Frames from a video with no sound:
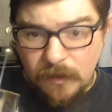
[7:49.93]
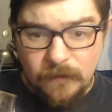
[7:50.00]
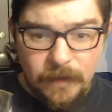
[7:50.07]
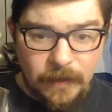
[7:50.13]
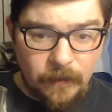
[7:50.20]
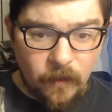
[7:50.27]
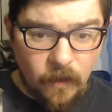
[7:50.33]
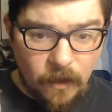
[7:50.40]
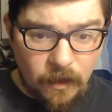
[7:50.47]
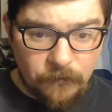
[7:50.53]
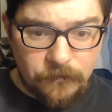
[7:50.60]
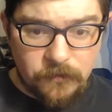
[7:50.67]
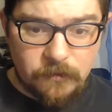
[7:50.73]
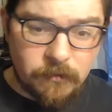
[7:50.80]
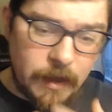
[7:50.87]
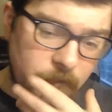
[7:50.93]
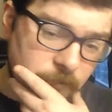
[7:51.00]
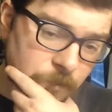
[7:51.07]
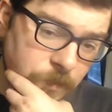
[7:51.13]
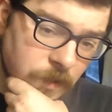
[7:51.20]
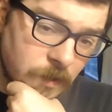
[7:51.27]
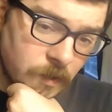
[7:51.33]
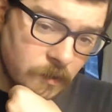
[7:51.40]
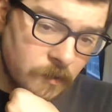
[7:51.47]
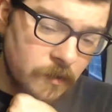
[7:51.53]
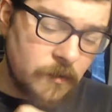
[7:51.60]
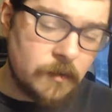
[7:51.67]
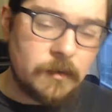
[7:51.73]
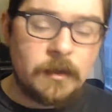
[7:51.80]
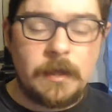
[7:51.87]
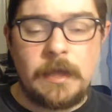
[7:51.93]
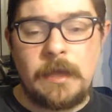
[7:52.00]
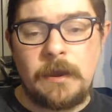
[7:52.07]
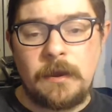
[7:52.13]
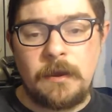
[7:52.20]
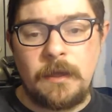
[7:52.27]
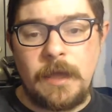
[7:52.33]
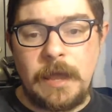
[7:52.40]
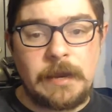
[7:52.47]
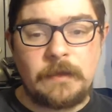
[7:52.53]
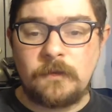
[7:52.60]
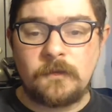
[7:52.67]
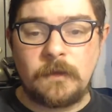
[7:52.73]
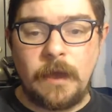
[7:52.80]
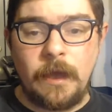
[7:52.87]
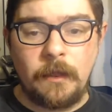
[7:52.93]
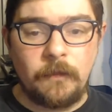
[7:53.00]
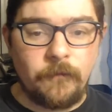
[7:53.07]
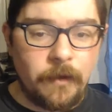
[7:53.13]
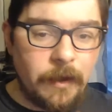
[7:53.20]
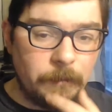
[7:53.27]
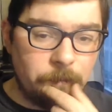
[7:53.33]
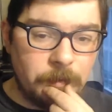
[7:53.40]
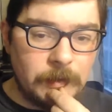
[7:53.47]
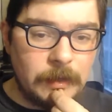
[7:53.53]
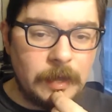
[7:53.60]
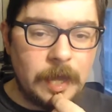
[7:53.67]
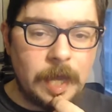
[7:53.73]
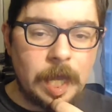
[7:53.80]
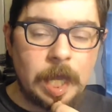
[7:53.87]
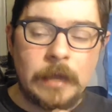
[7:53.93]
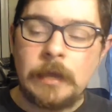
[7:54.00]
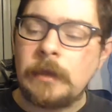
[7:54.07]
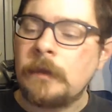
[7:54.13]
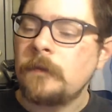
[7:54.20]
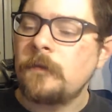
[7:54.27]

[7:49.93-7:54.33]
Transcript: that loves craft beer and any style of IPA